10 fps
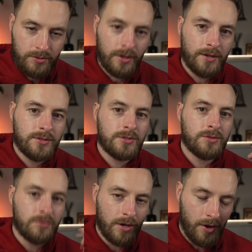
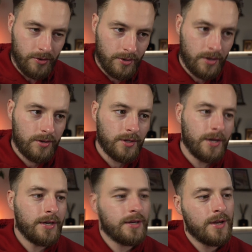thoughts, how you look
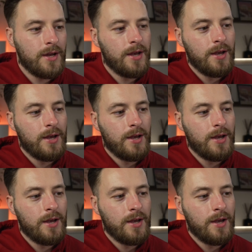like,